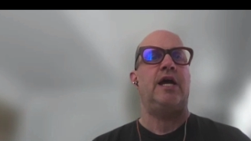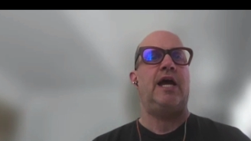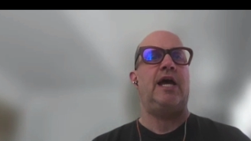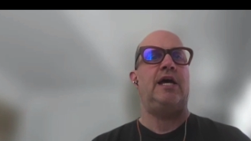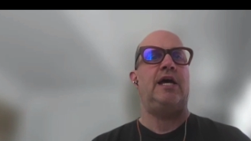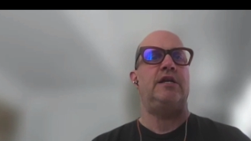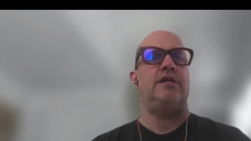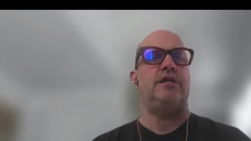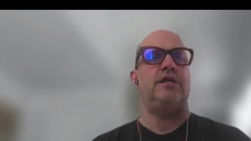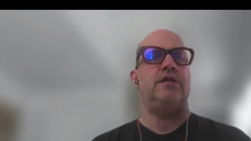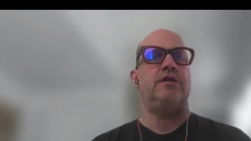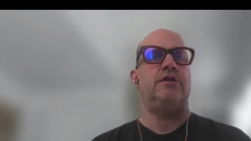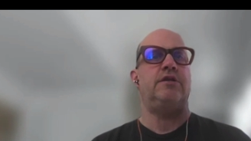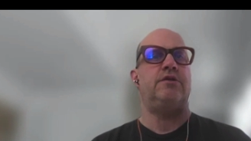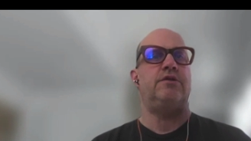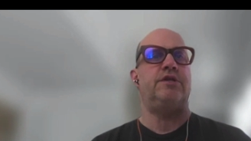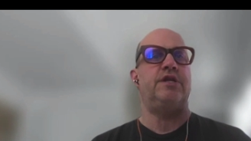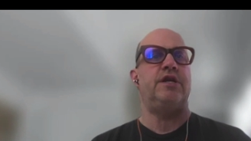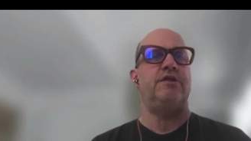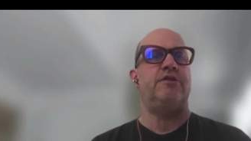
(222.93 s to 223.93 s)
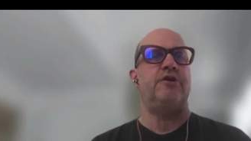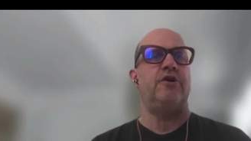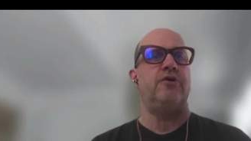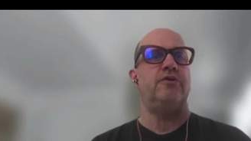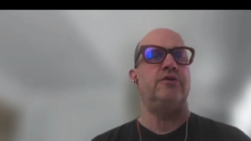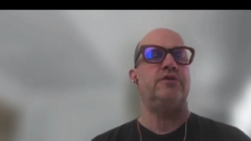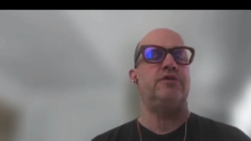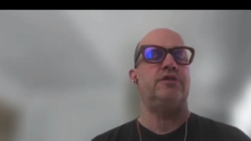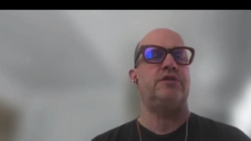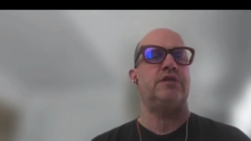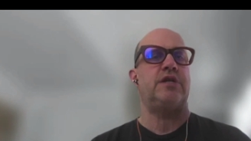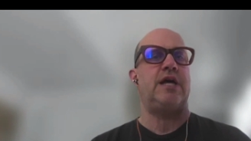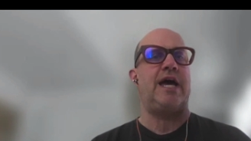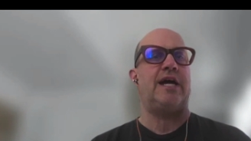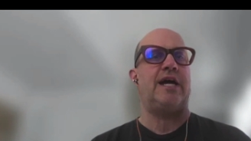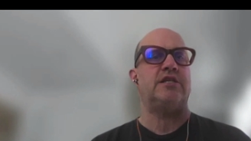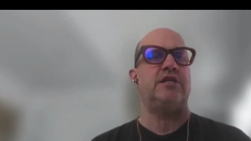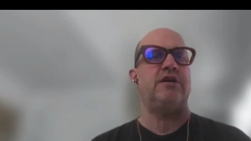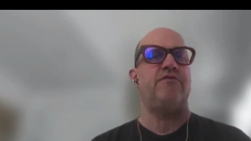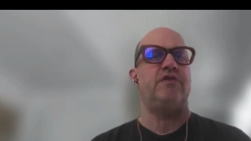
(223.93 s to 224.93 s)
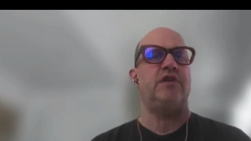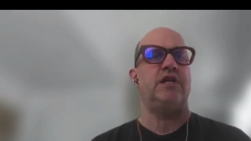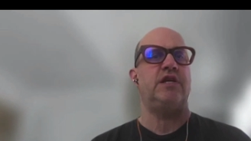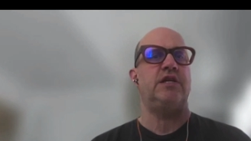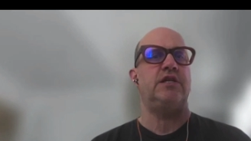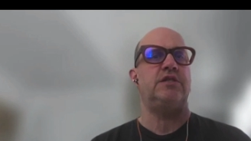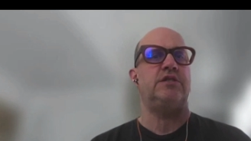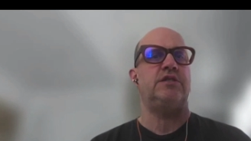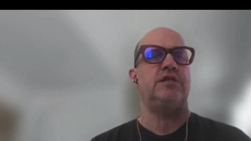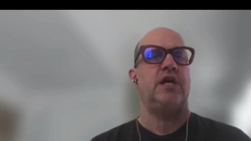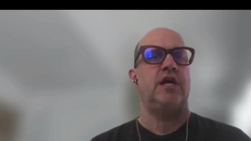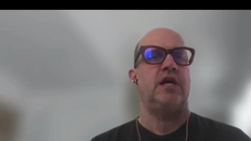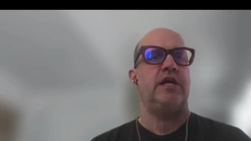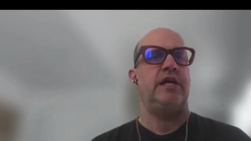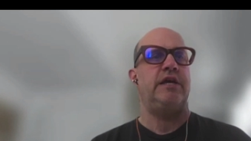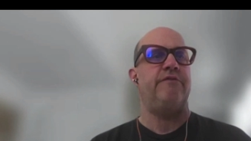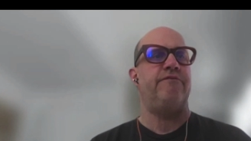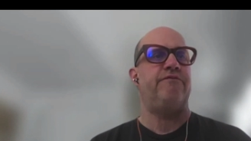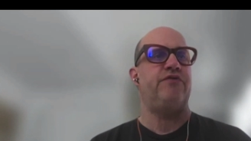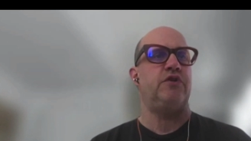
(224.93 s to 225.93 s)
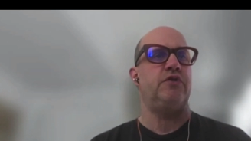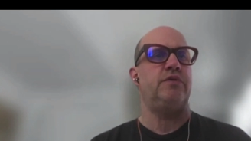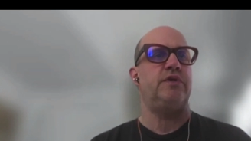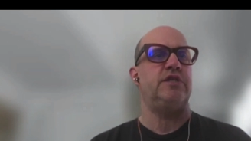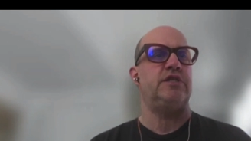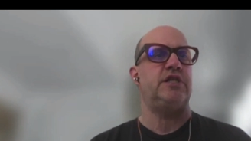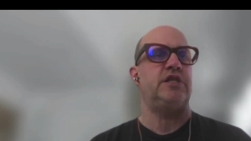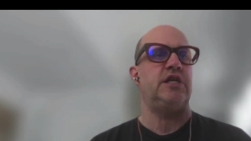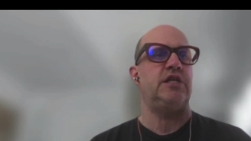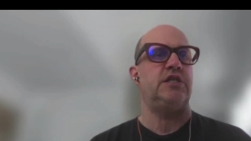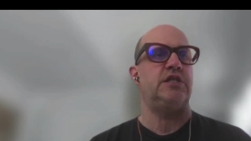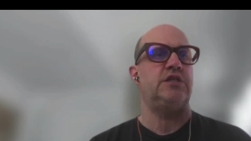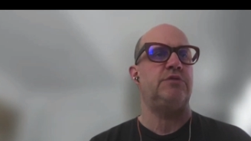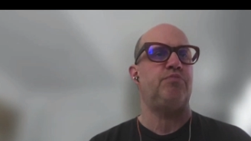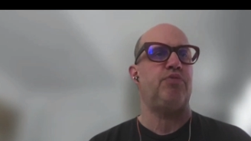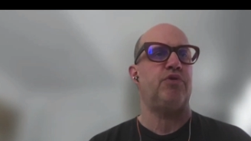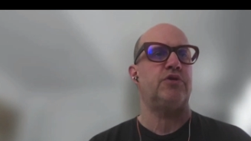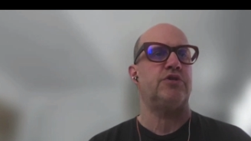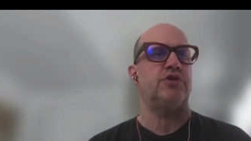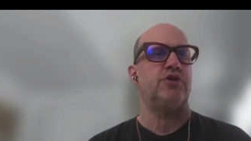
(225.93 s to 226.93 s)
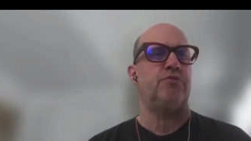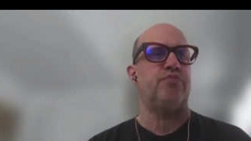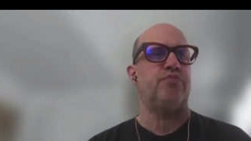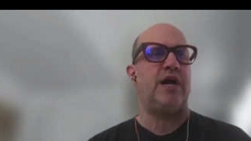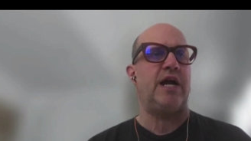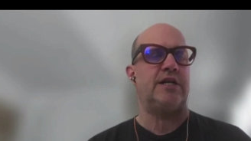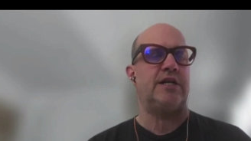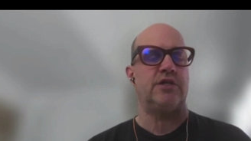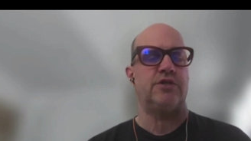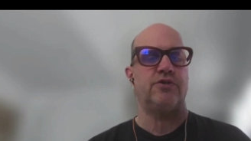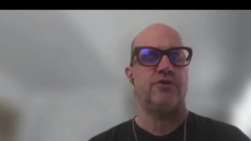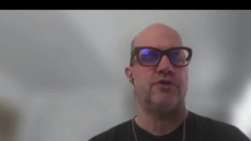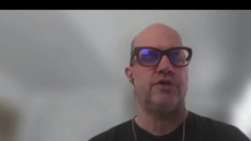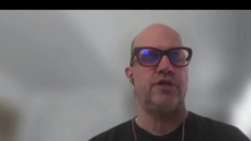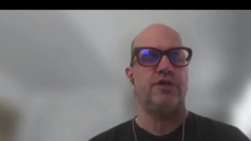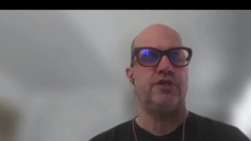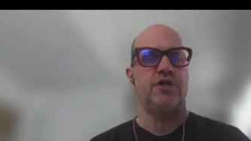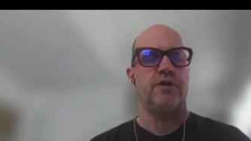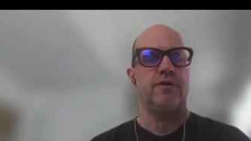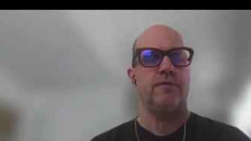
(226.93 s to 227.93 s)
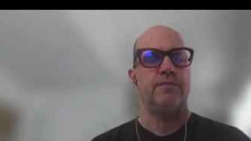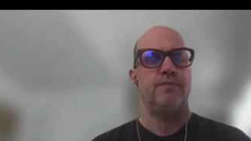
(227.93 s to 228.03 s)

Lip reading: And did those activities influence his personal practice or teaching?